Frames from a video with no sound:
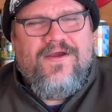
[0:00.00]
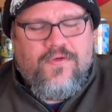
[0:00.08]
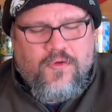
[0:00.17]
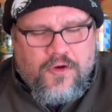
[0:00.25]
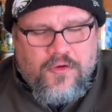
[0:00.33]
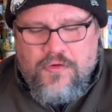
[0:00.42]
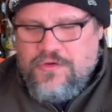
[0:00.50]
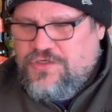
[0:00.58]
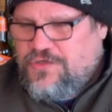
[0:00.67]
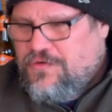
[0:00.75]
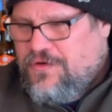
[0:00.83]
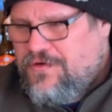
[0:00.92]
Or cooked
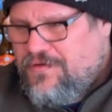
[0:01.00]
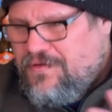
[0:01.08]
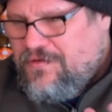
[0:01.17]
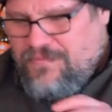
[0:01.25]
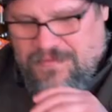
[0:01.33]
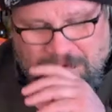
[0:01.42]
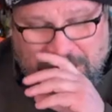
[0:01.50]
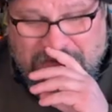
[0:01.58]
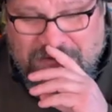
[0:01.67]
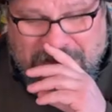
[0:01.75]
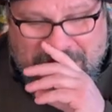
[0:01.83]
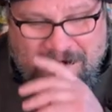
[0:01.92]
sugar that turns
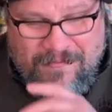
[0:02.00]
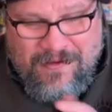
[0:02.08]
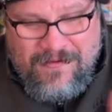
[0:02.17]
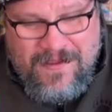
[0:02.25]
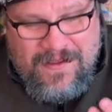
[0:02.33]
into caramel.